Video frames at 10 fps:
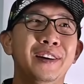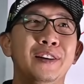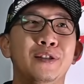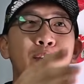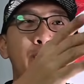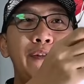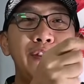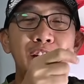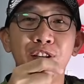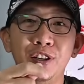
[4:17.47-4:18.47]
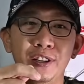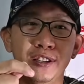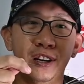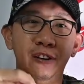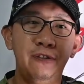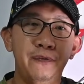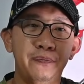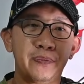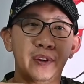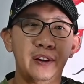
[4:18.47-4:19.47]
So with tension itself,
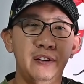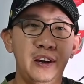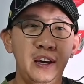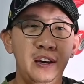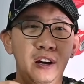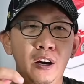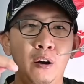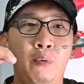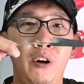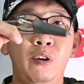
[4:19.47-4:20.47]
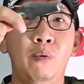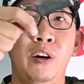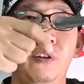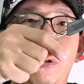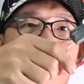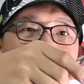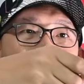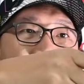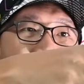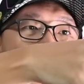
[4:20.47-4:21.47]
okay, what you want to do
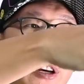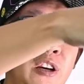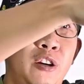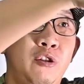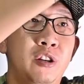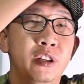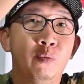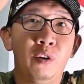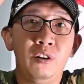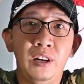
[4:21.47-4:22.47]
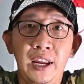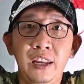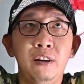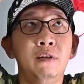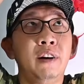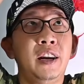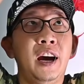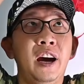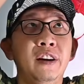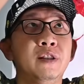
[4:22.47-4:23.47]
is you just want to let it go at the
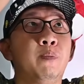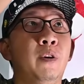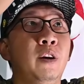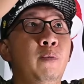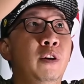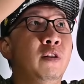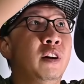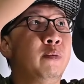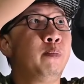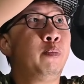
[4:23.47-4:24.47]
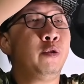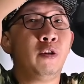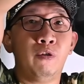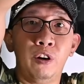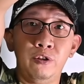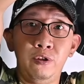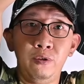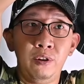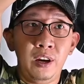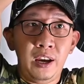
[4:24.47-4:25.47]
highest point where you can put your rod
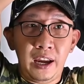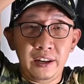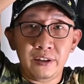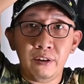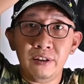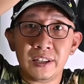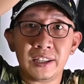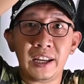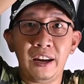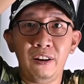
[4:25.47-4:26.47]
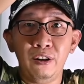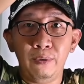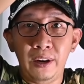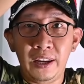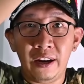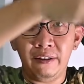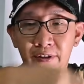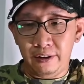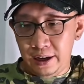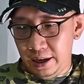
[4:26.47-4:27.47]
to, and it's going to slide all the way down,
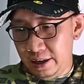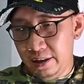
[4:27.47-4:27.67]
okay,